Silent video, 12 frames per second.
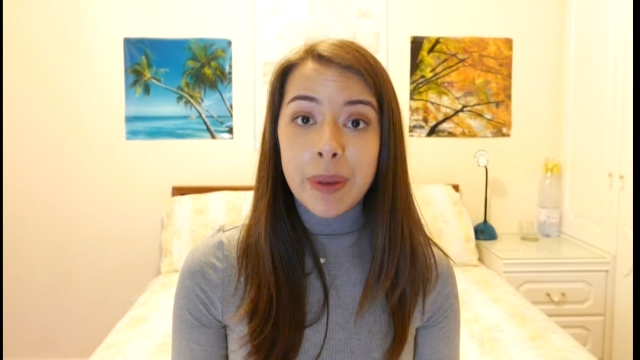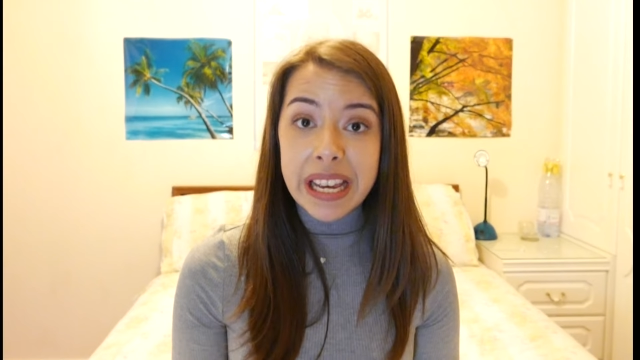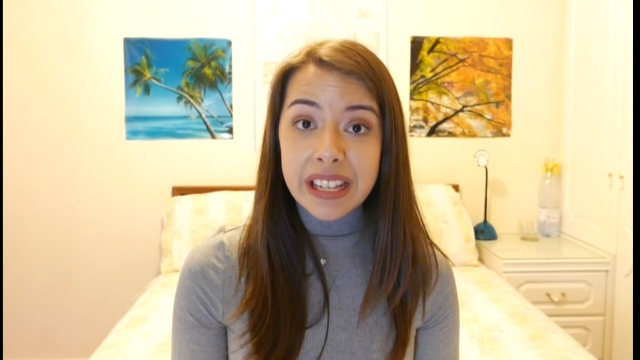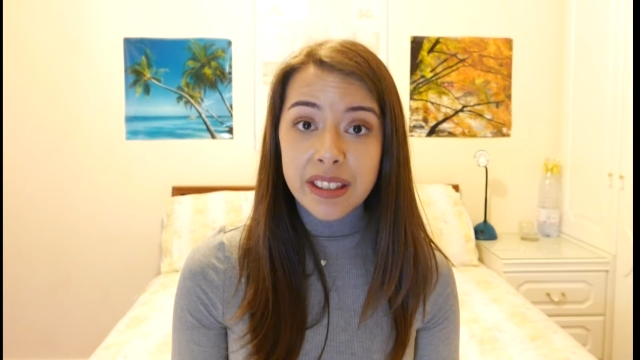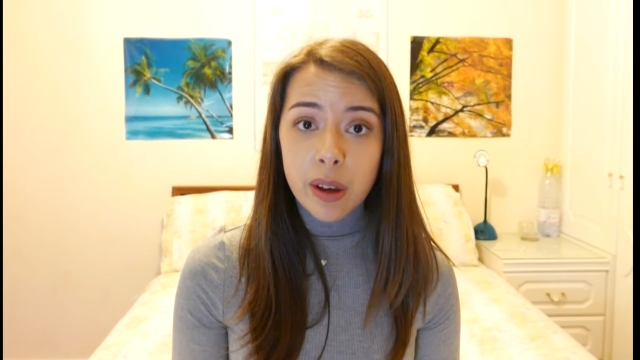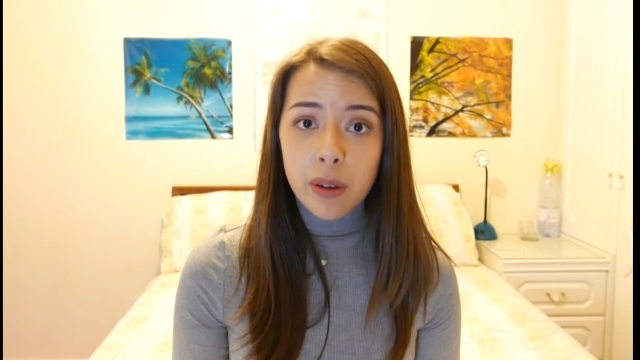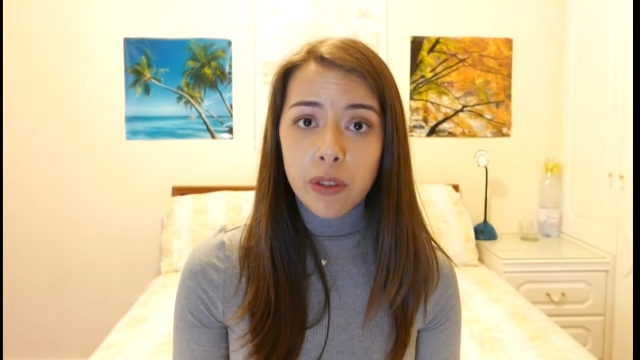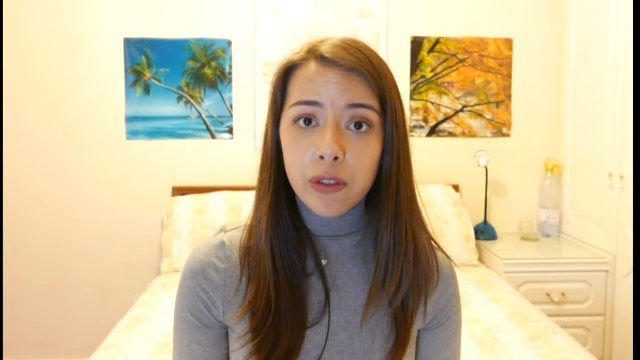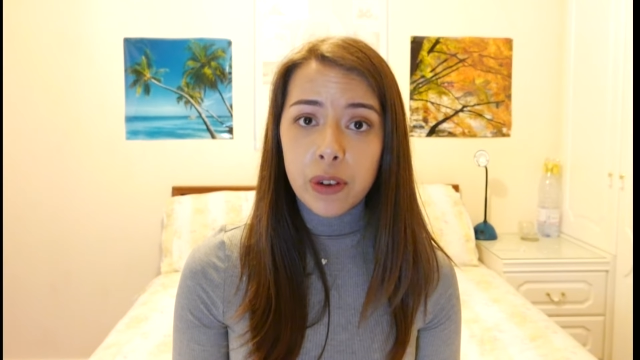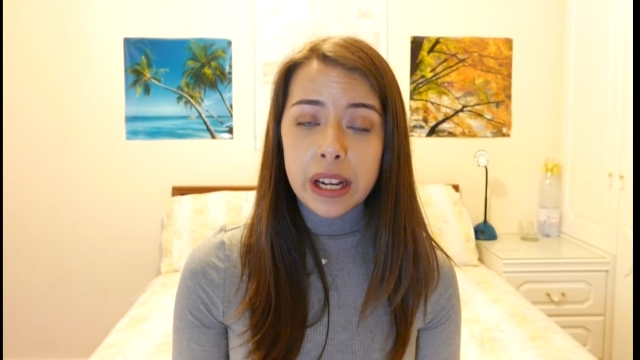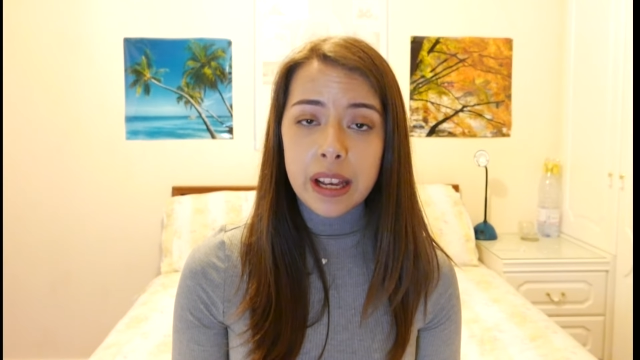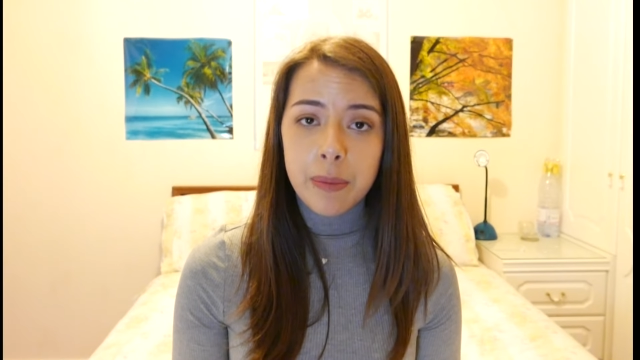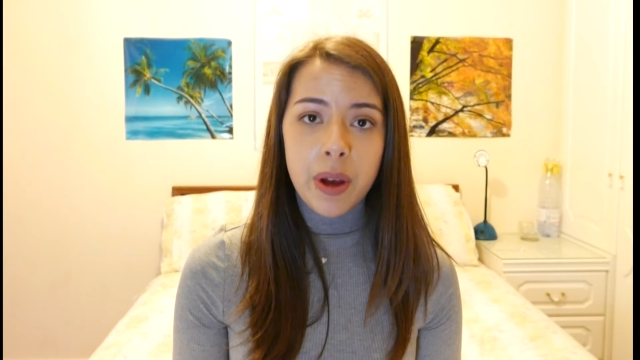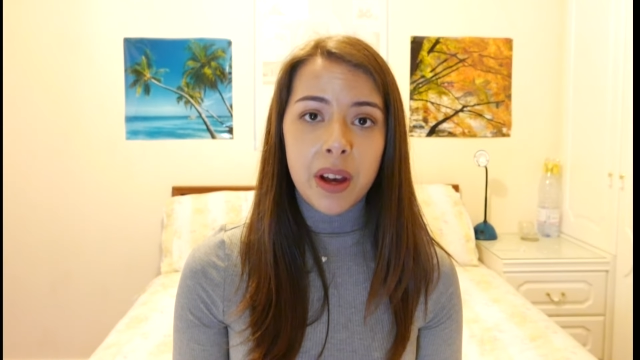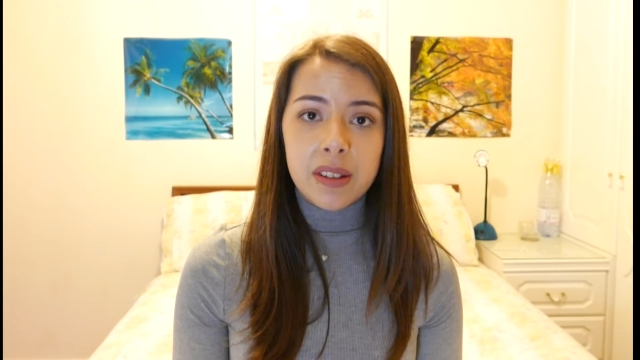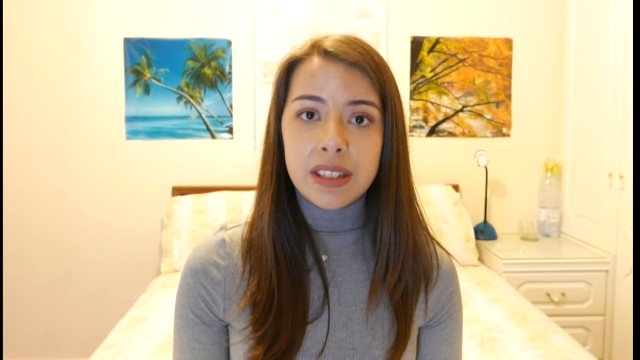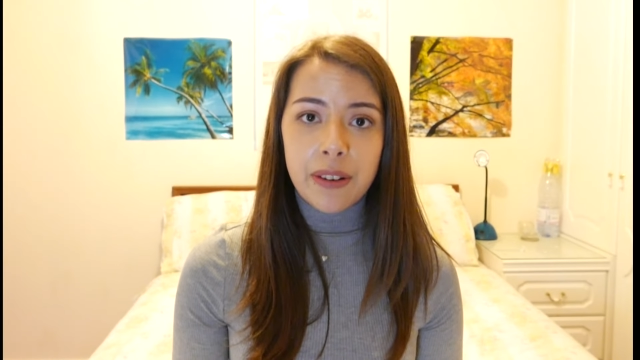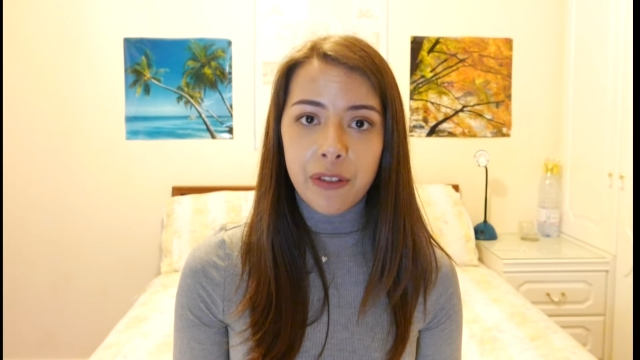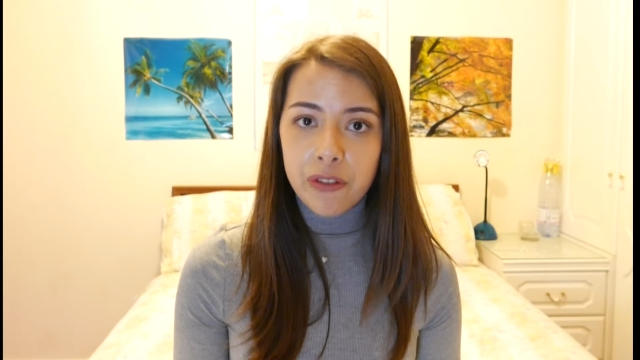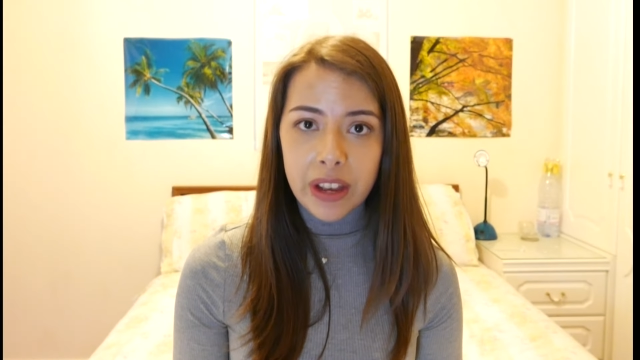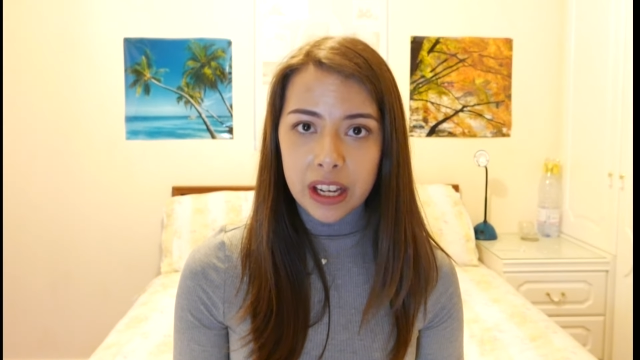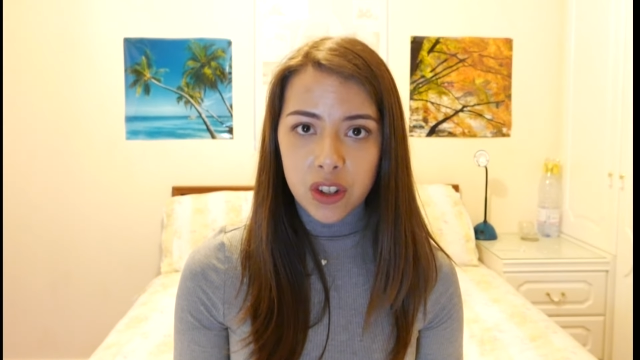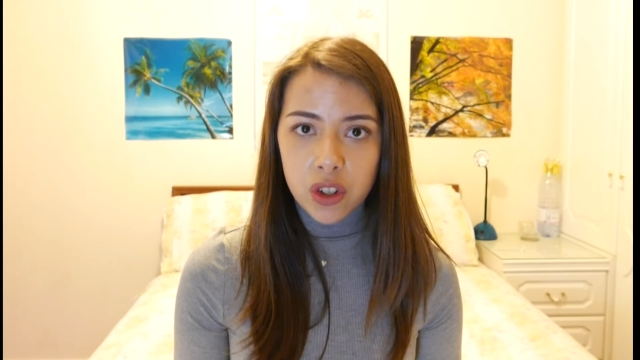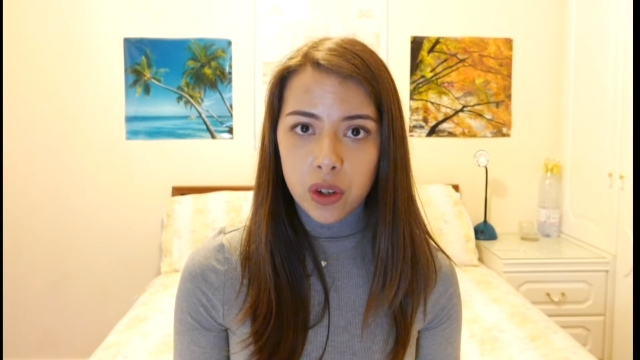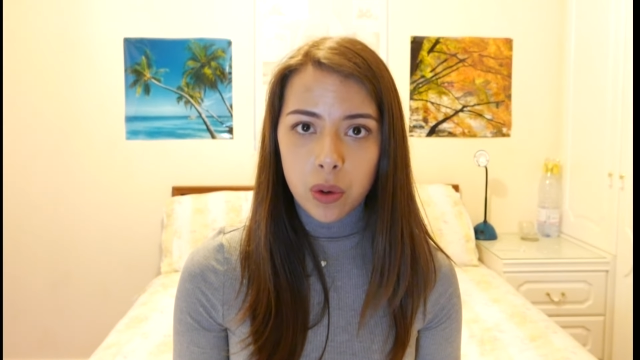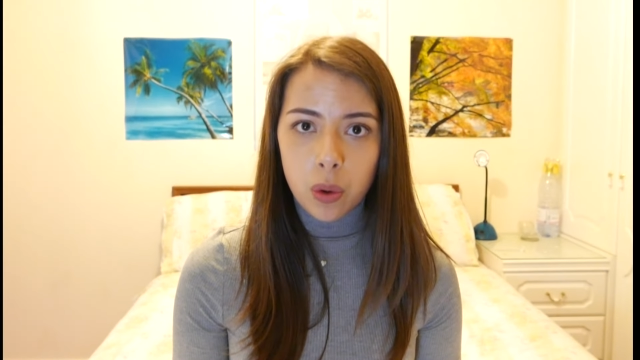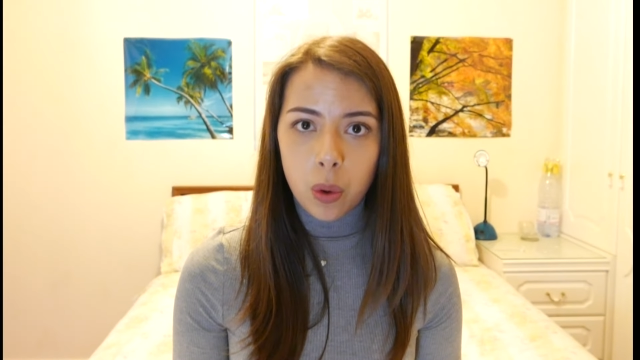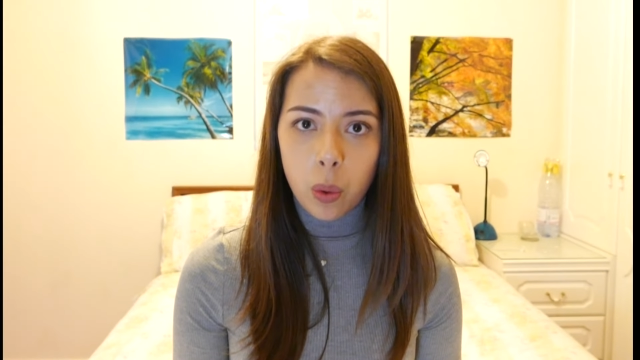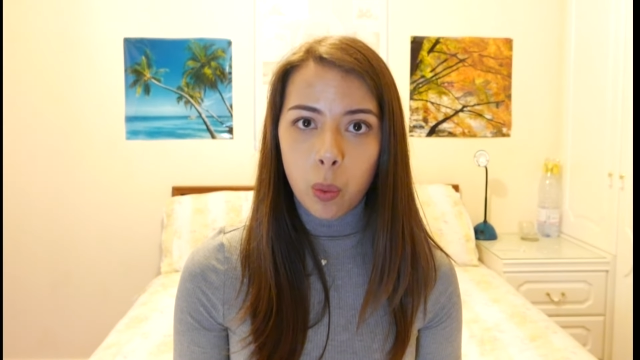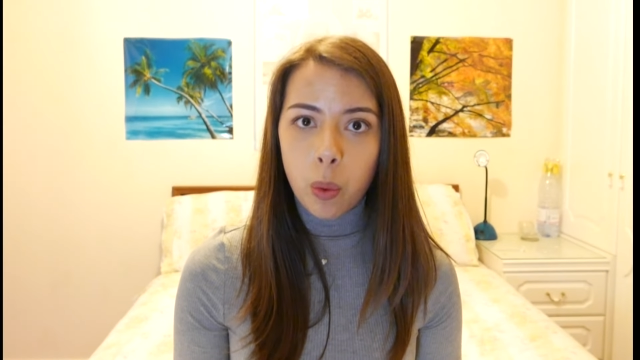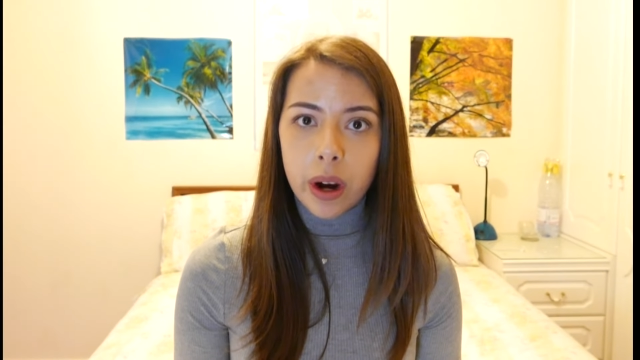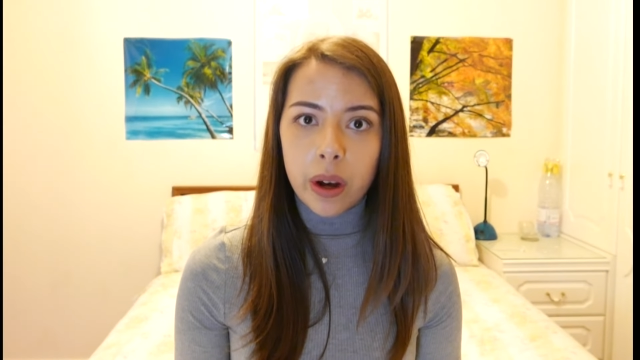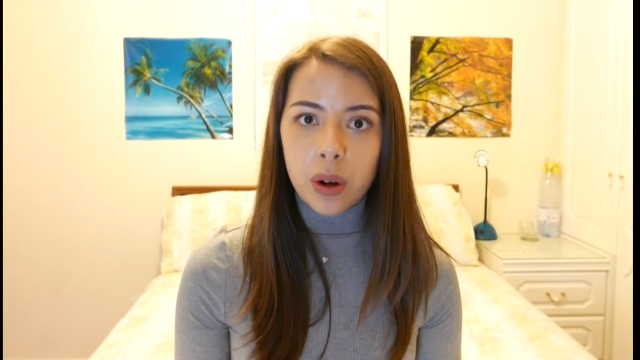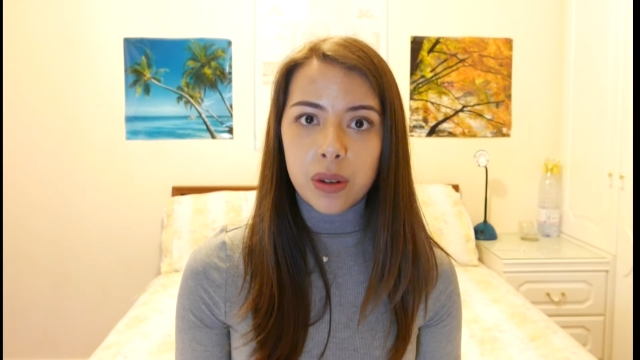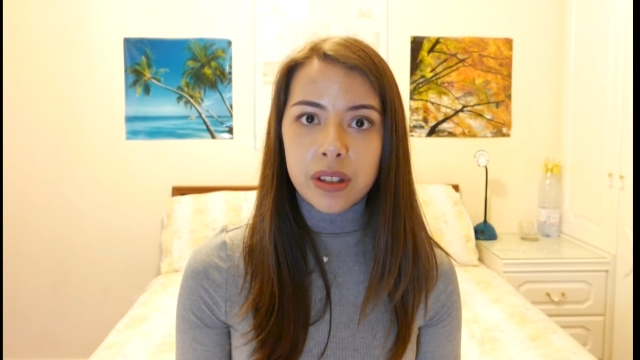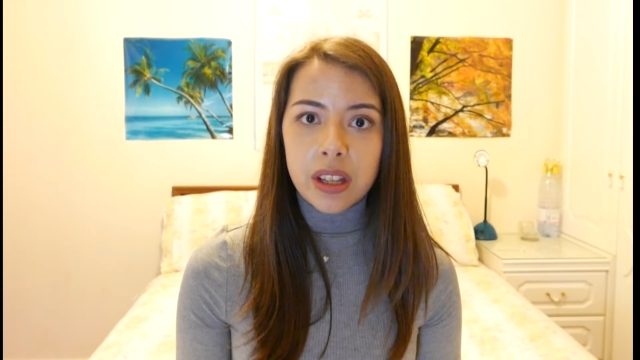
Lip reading: being so fully immersed in a fictional world